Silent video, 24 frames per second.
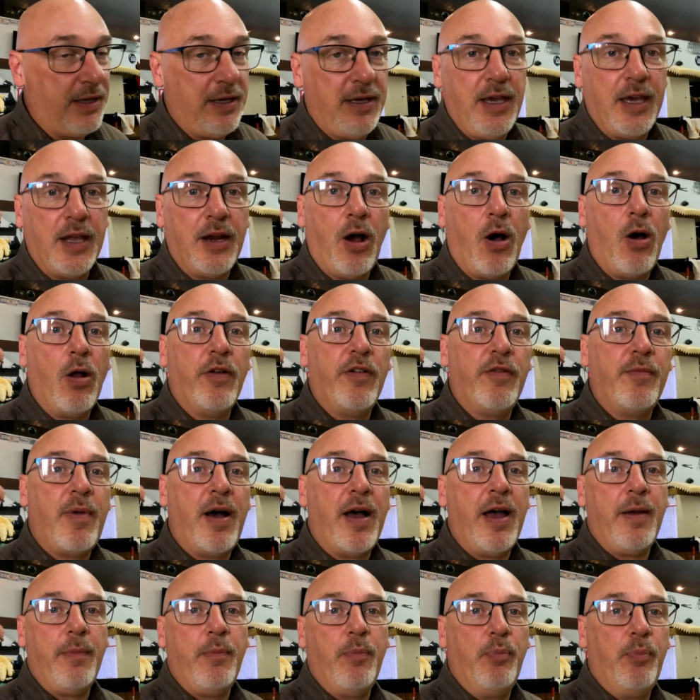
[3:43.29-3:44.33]
get all of
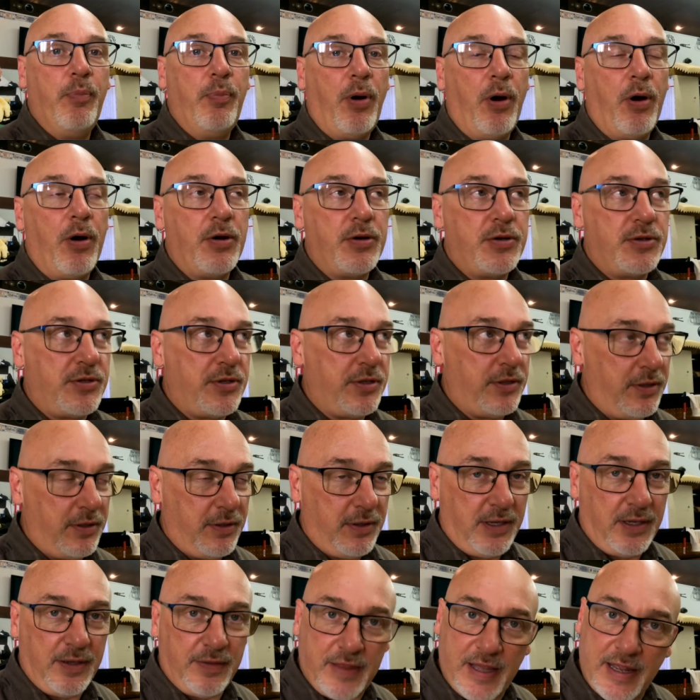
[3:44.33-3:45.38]
my parts
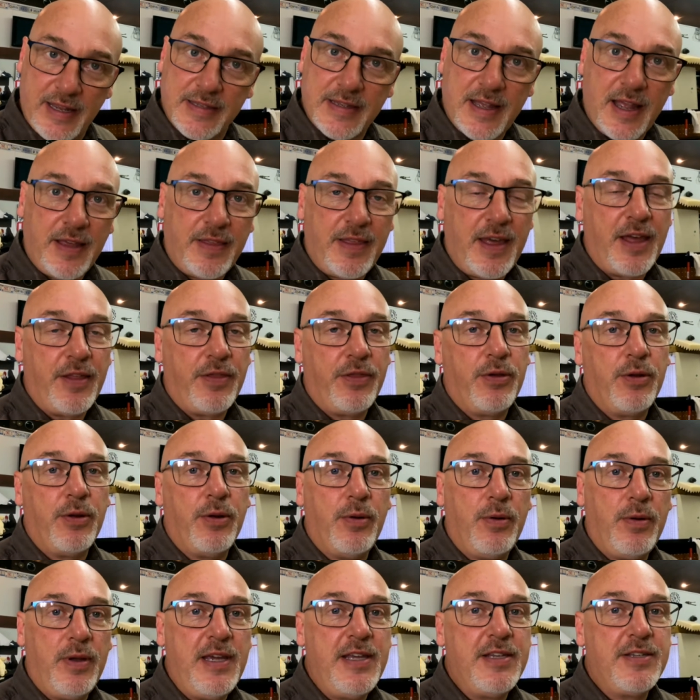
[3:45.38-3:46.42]
and things like that
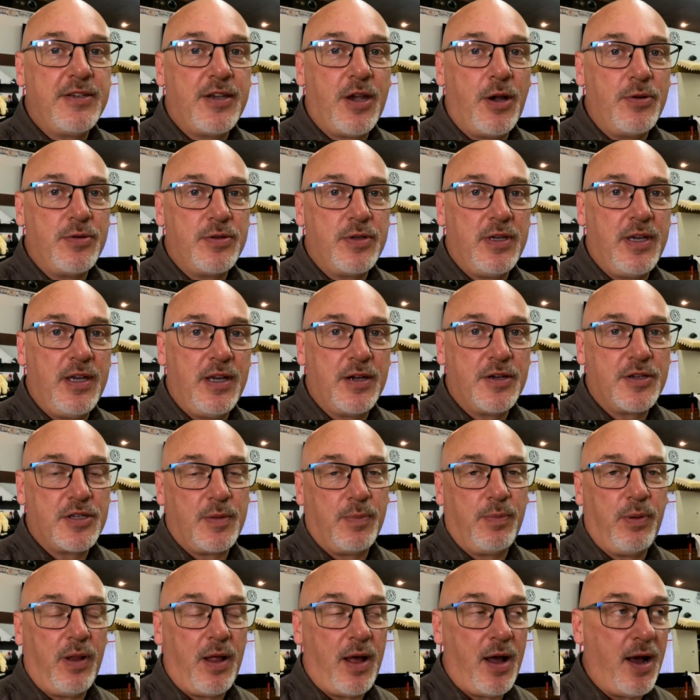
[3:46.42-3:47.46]
through East Coast Gear
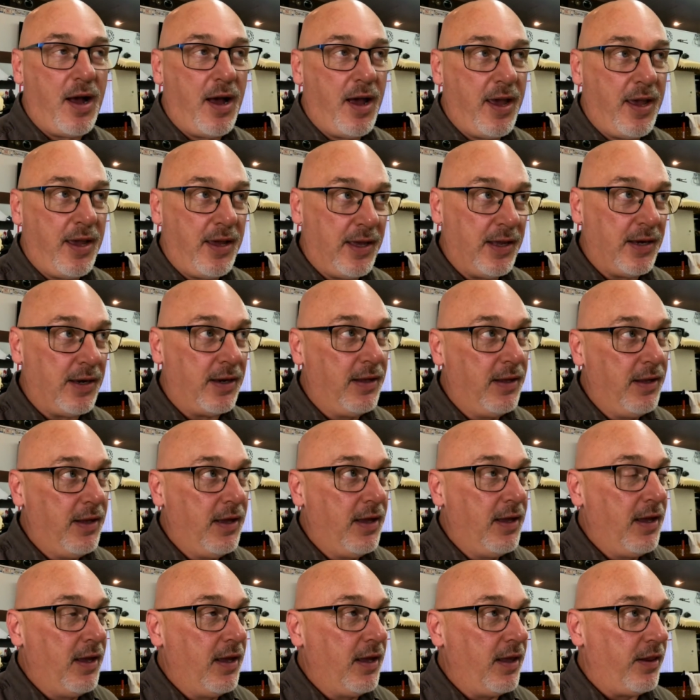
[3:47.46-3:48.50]
Supply, and
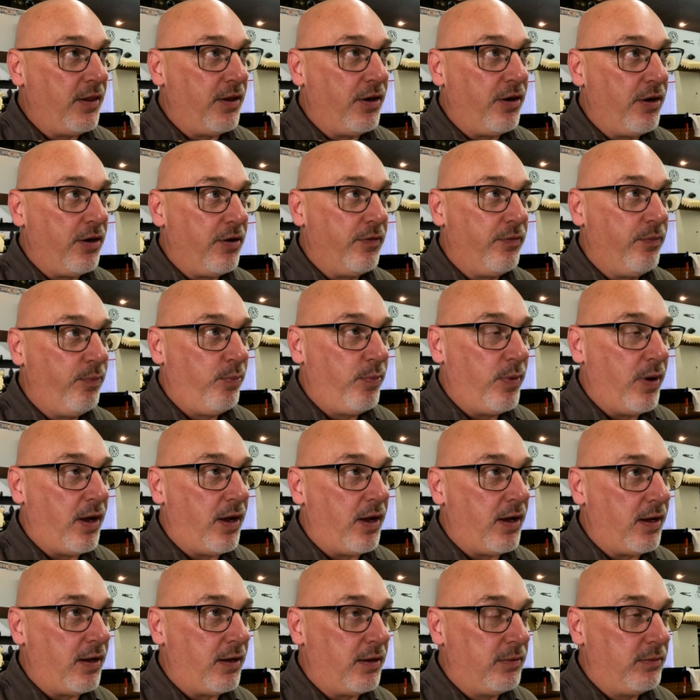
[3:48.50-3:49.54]
they're
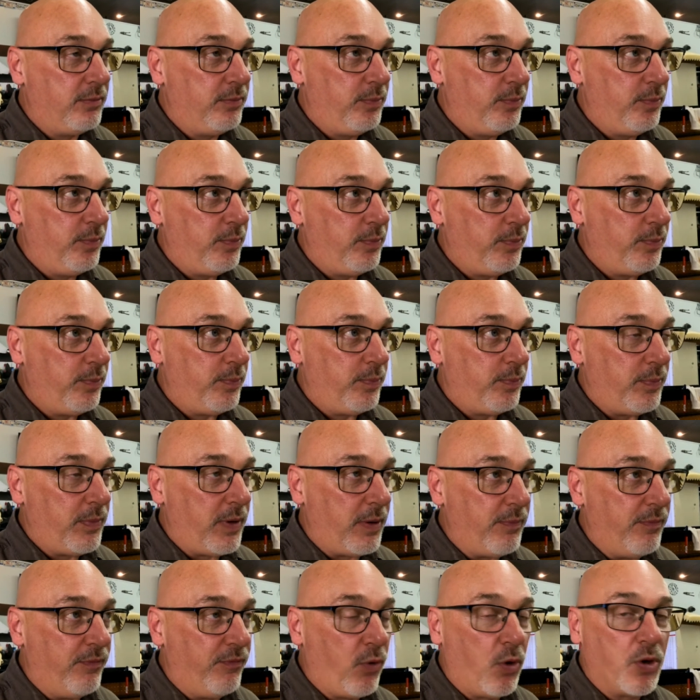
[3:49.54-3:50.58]

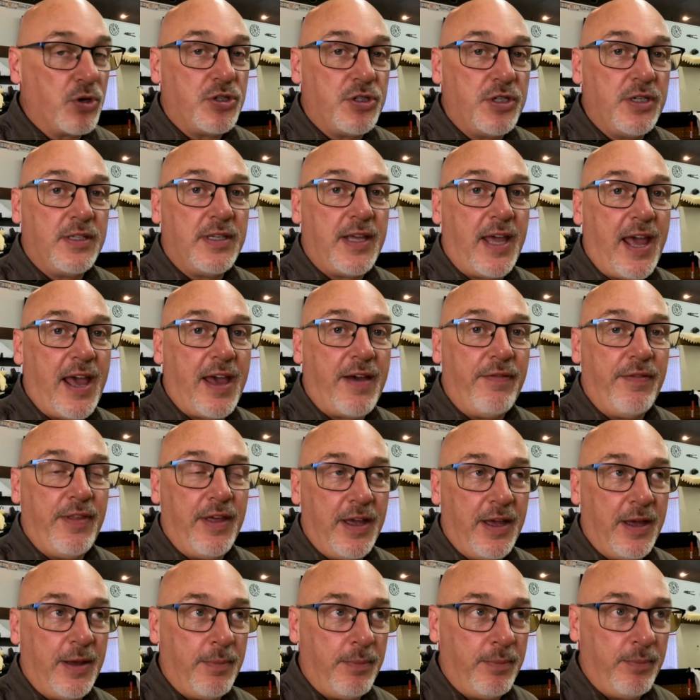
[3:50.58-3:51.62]
I'm fortunate to have
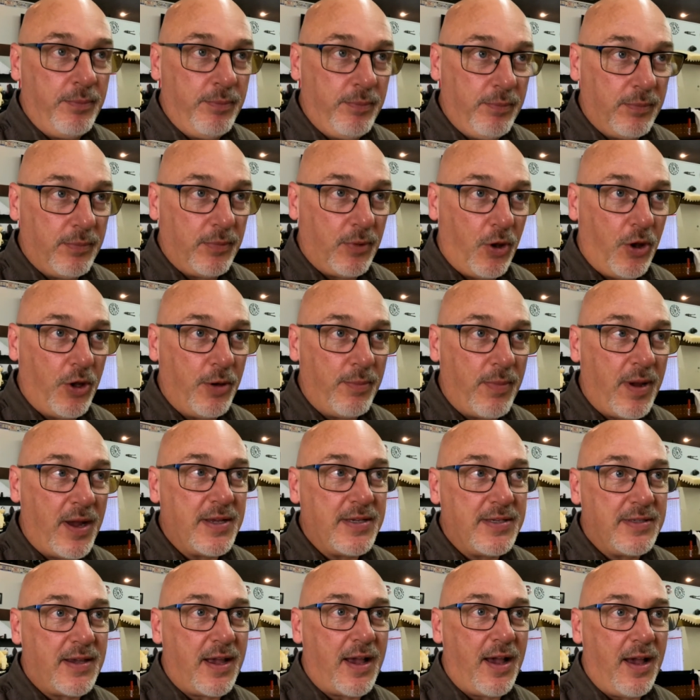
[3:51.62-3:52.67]
them on my
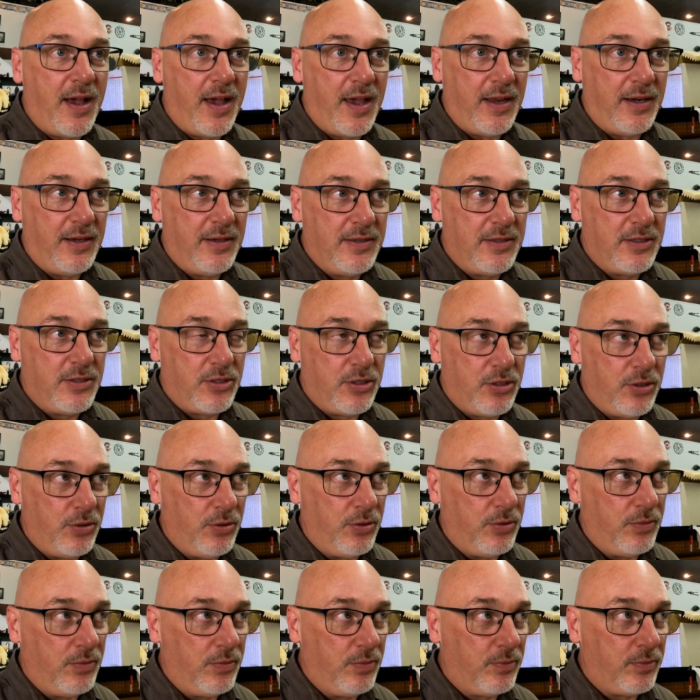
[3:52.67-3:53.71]
side
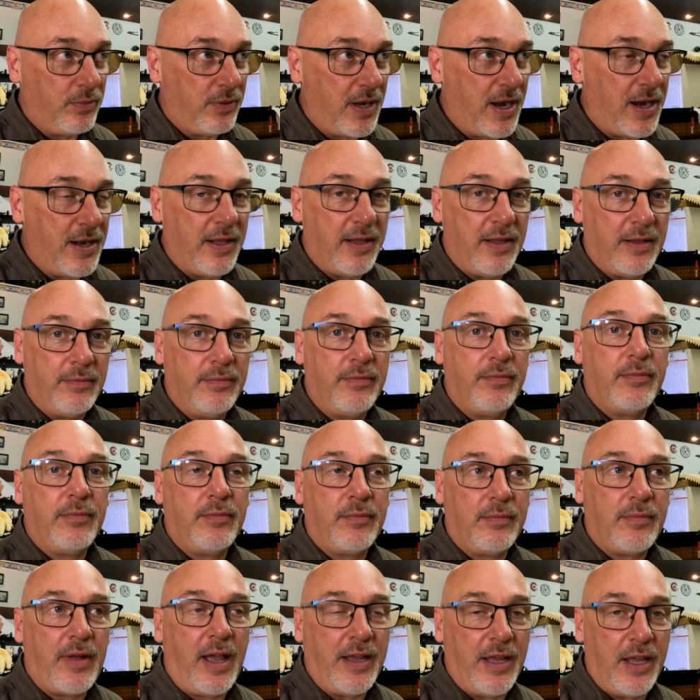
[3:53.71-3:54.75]
to kind of,
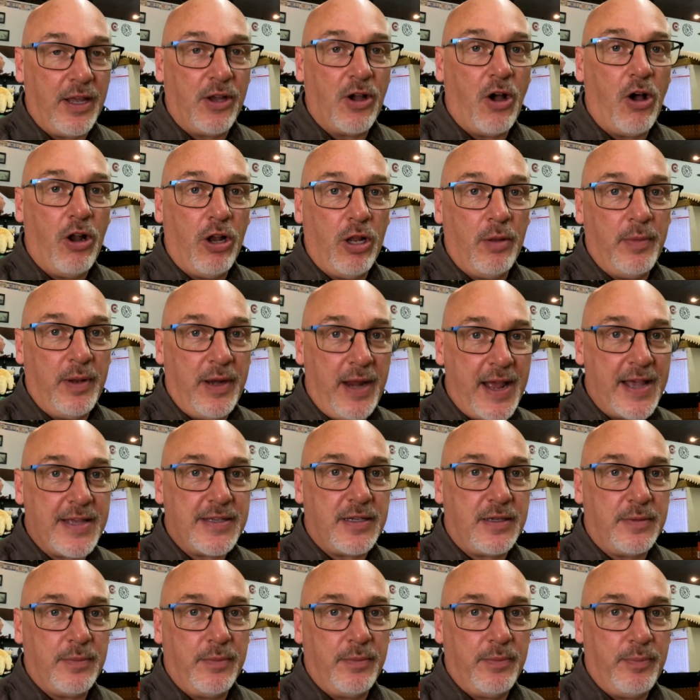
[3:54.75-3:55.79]
I can call them and
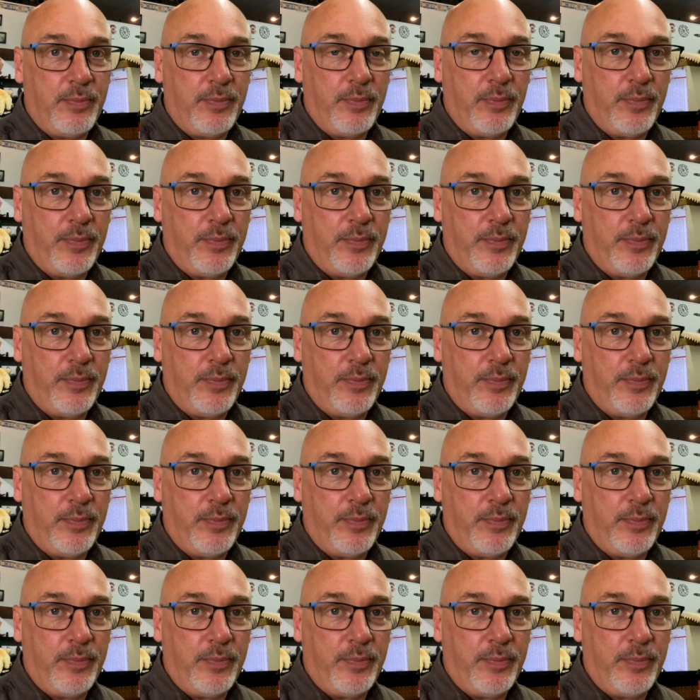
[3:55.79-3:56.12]
ask them